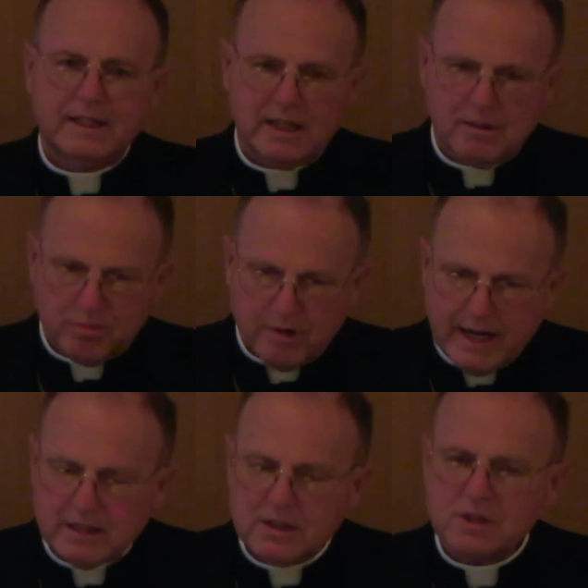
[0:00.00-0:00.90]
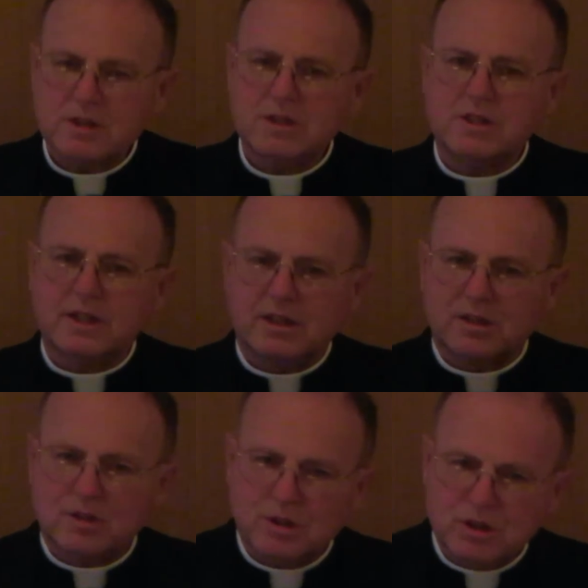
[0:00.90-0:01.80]
and practices and
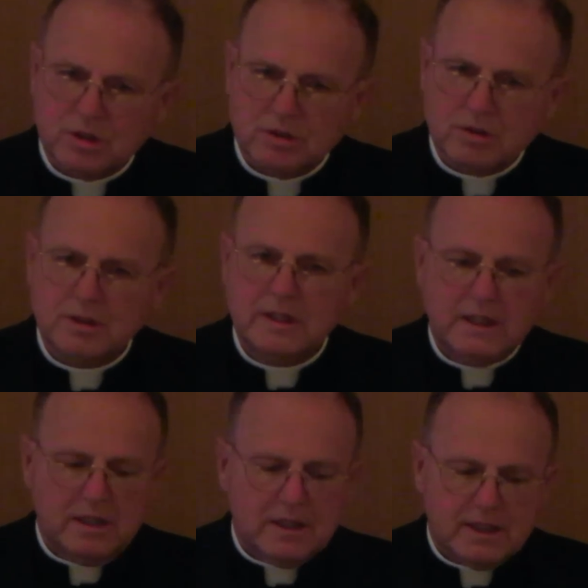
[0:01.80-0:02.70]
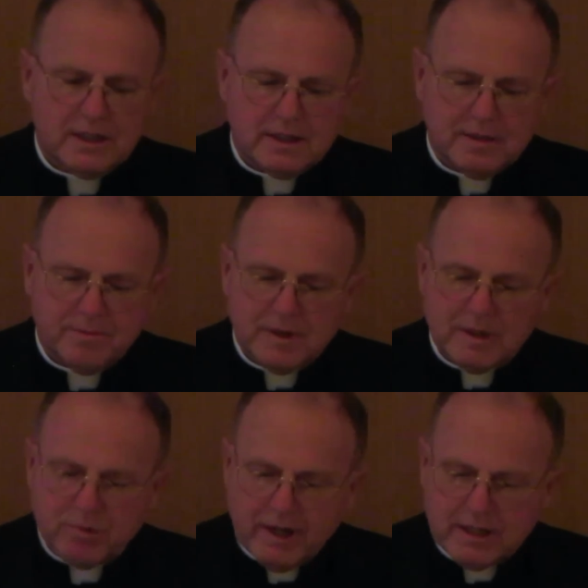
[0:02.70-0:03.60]
liturgical
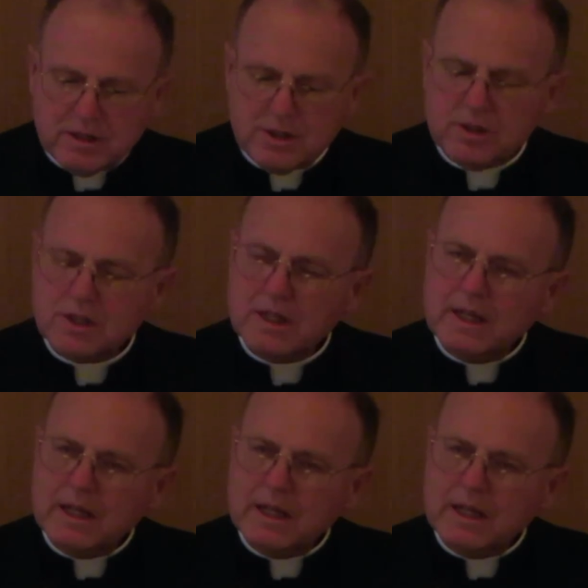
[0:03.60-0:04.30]
practices,